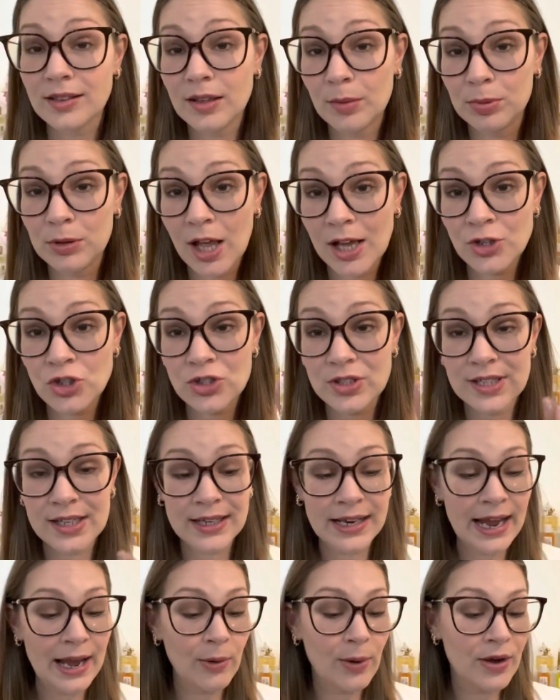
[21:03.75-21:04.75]
The blush
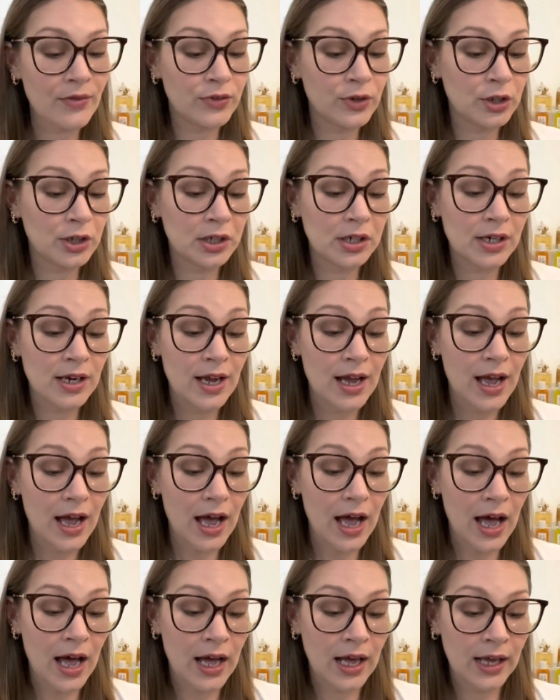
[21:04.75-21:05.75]
stick, however,
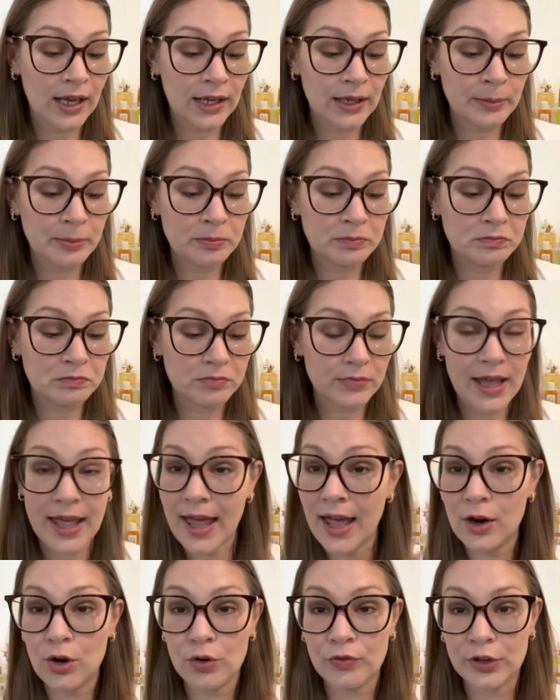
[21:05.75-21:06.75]
I'm
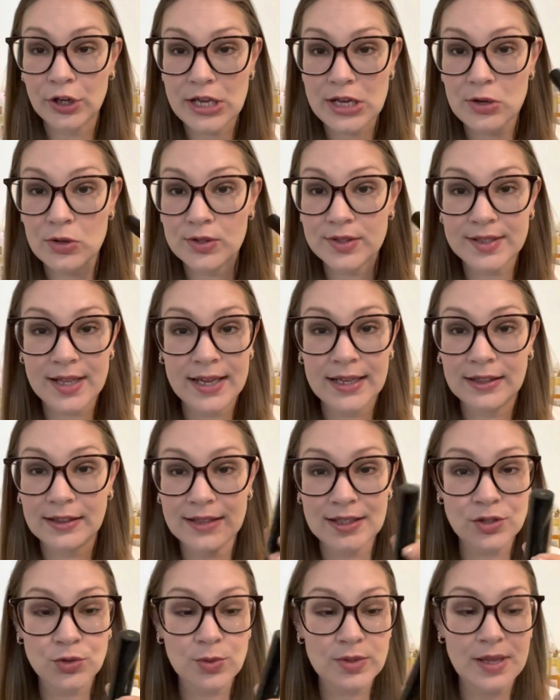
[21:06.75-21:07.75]
head over heels. Like
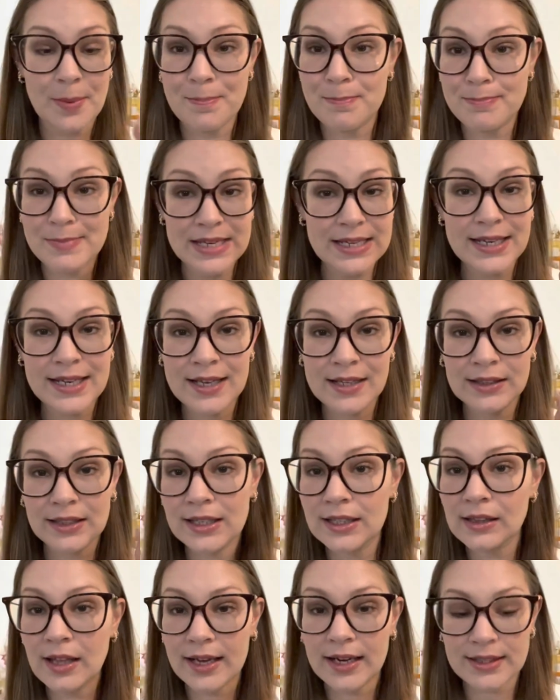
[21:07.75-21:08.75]
this was
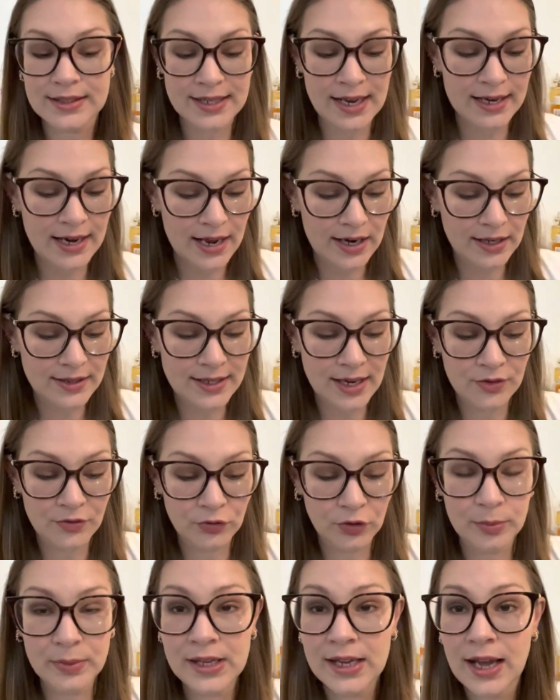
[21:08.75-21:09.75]
immediately like a 10 out of 10
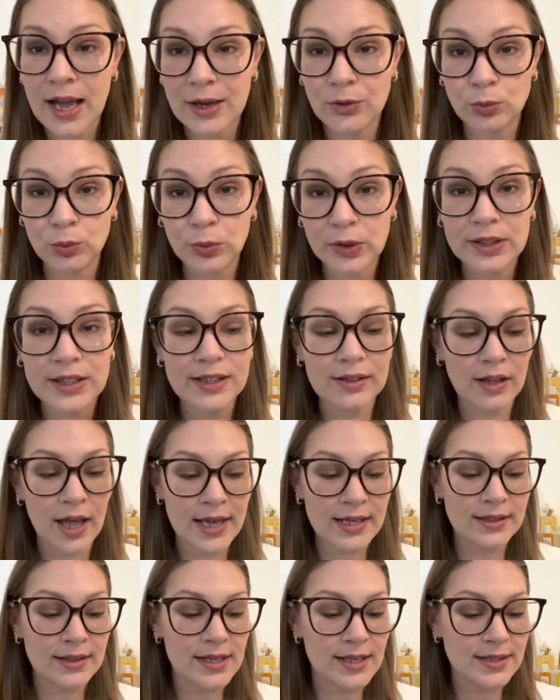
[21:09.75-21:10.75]
for me. I really
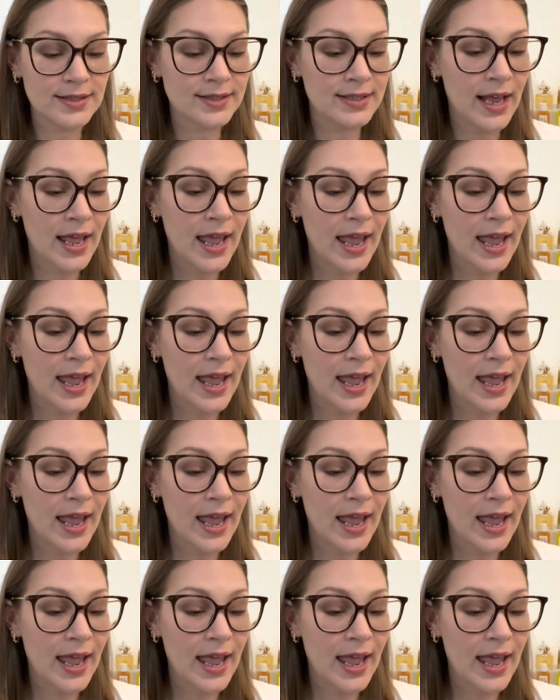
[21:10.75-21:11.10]
like this.